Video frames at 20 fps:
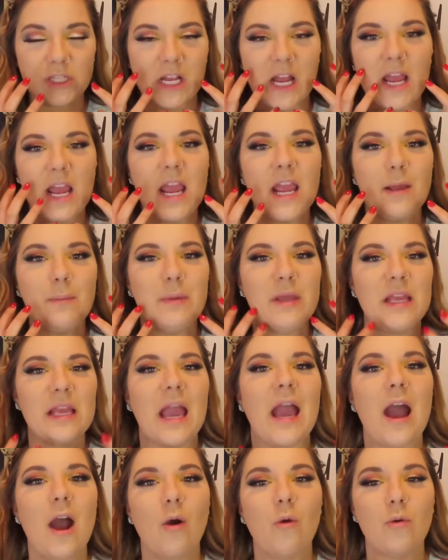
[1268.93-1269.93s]
Like I hate being
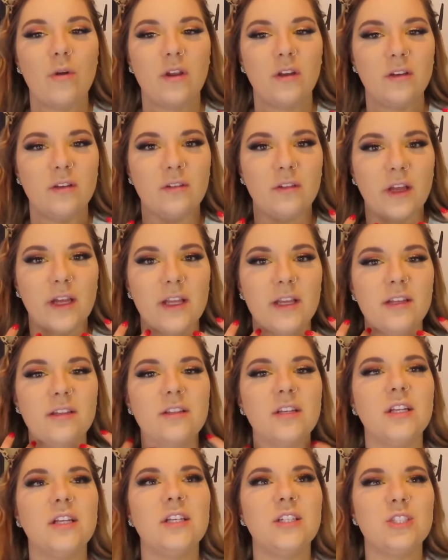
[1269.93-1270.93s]
out and like
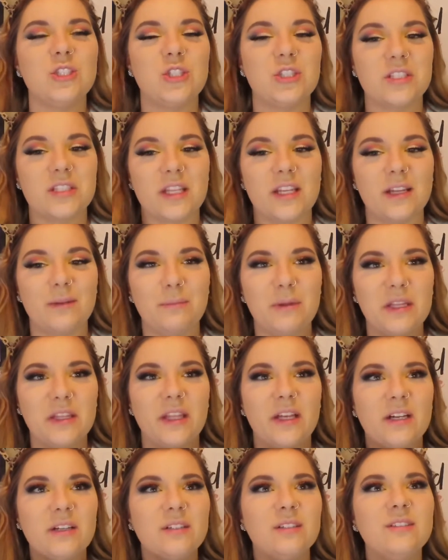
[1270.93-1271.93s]
just like being
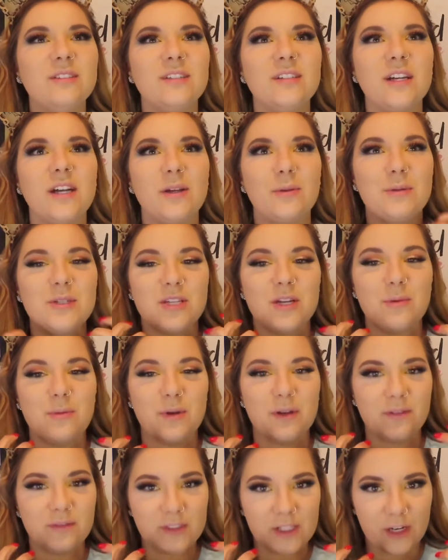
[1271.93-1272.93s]
like, oh, I wish I
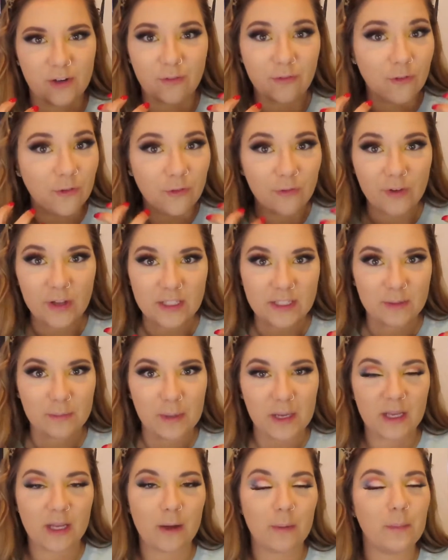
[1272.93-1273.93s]
wouldn't have done a full face of
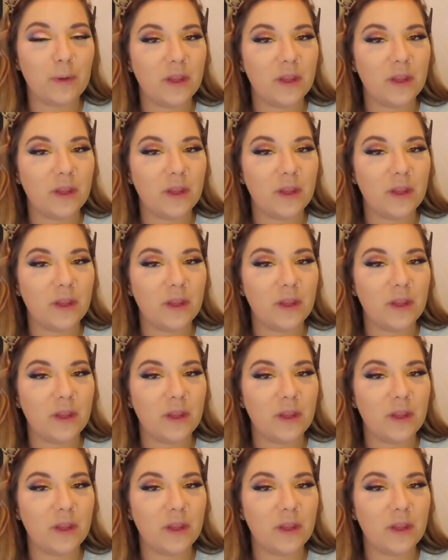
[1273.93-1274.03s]
makeup.